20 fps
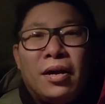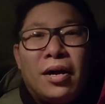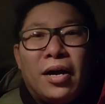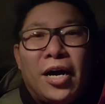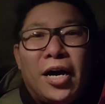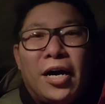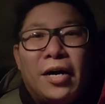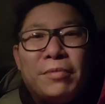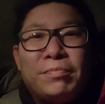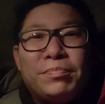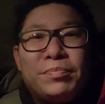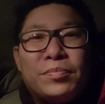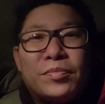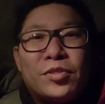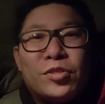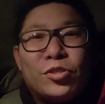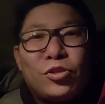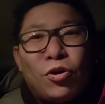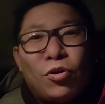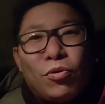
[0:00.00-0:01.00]
Um,
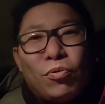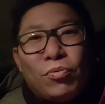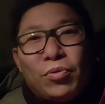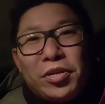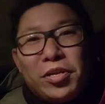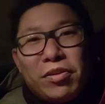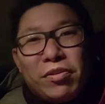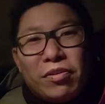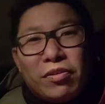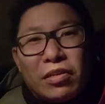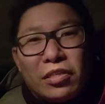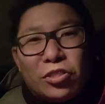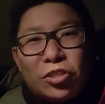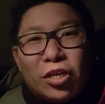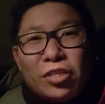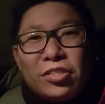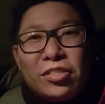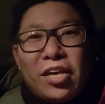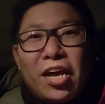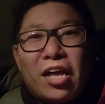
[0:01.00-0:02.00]
so we
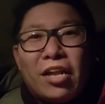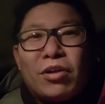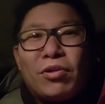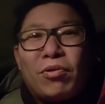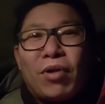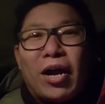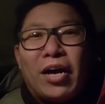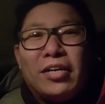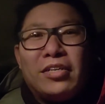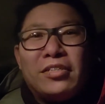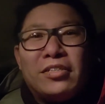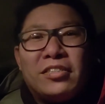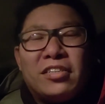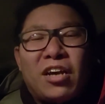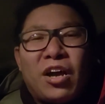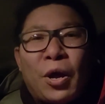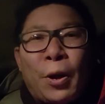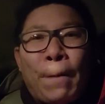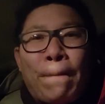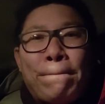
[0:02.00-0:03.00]
just categorize
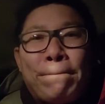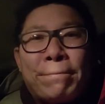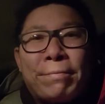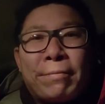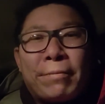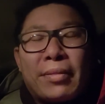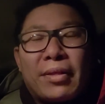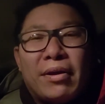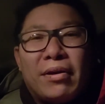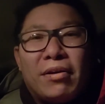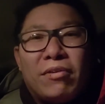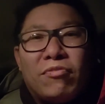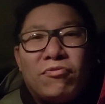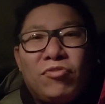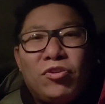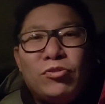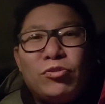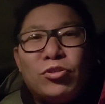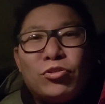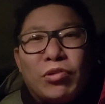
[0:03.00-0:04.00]
um, a
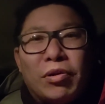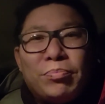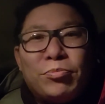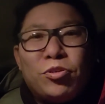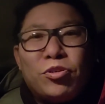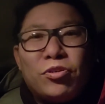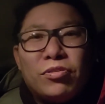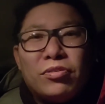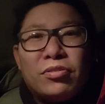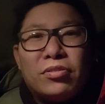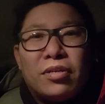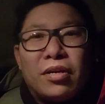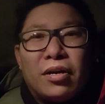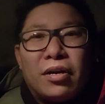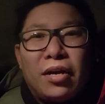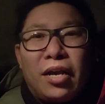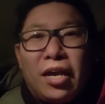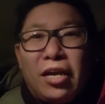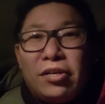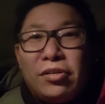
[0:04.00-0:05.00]
few scriptures, uh,
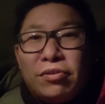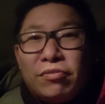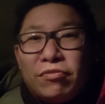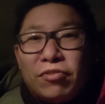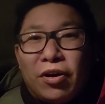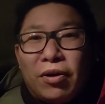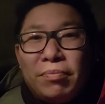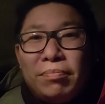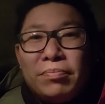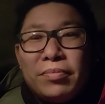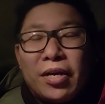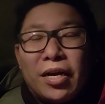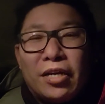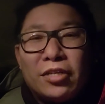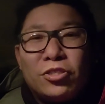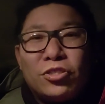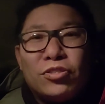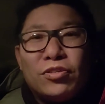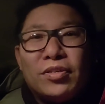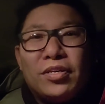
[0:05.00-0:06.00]
eight of them
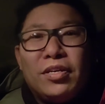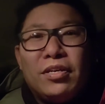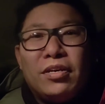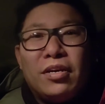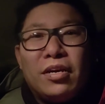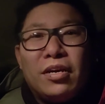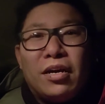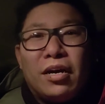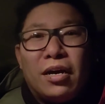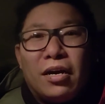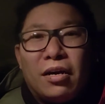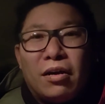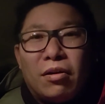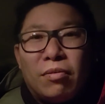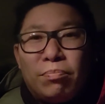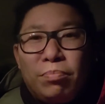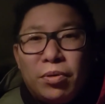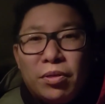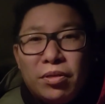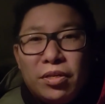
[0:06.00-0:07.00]
actually, uh,
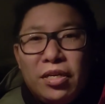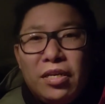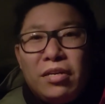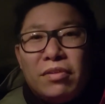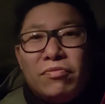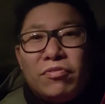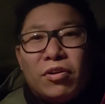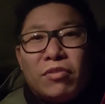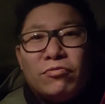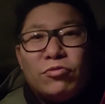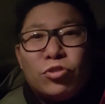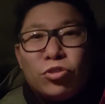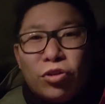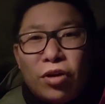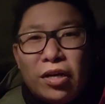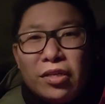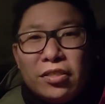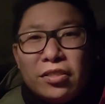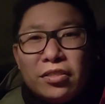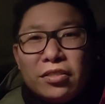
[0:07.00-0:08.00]
of belief, of
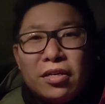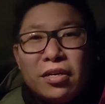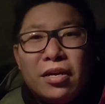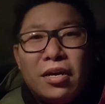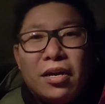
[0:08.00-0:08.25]
trust,